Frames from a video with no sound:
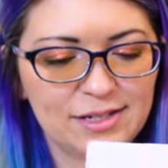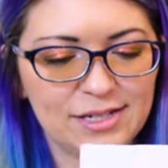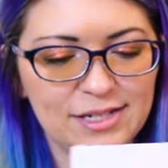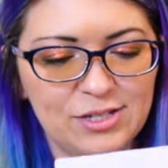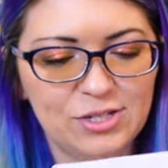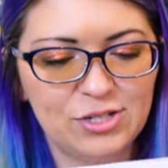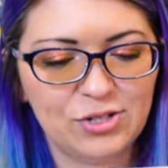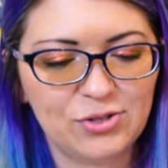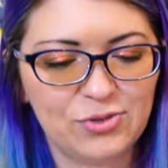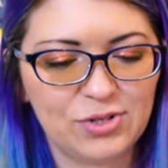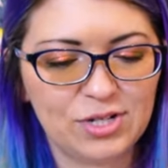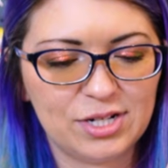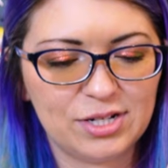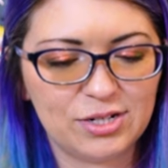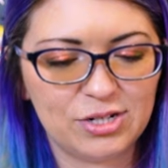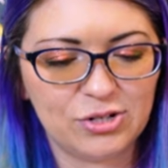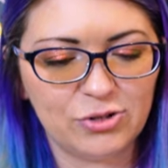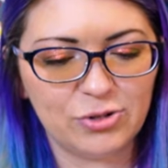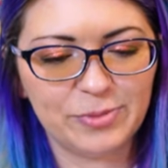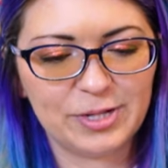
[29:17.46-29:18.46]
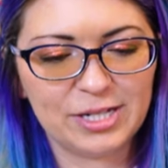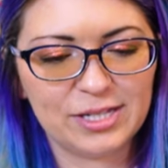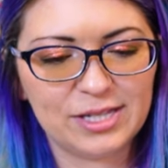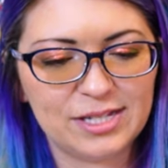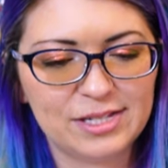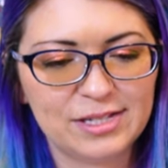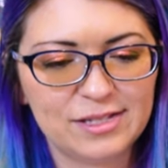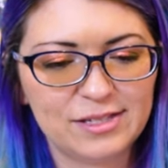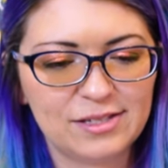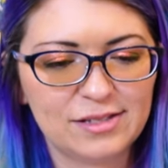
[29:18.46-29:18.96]
I do not know about
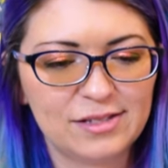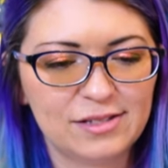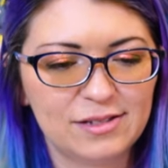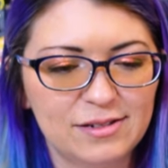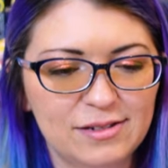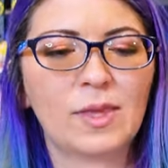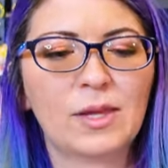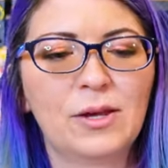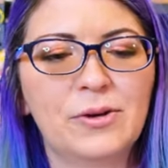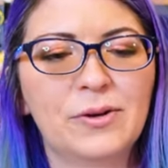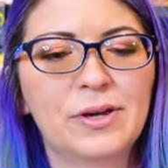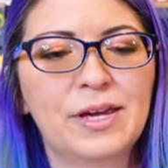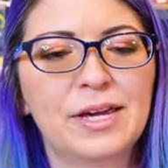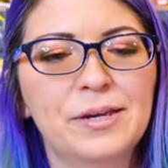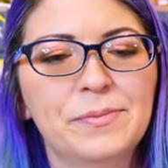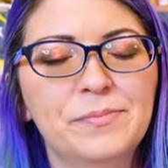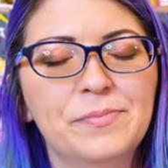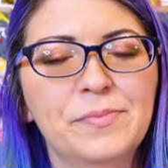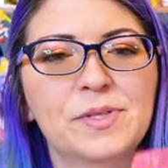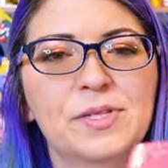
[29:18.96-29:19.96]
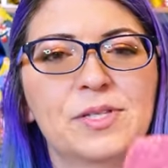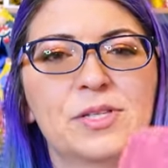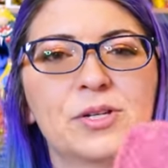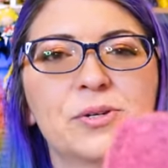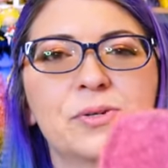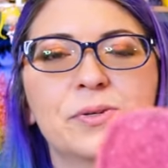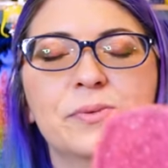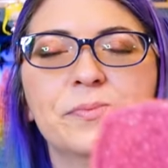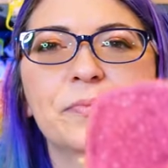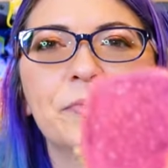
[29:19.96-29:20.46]
this. Okay,
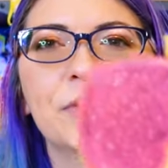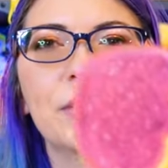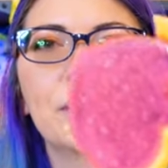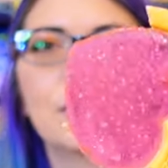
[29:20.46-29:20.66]
so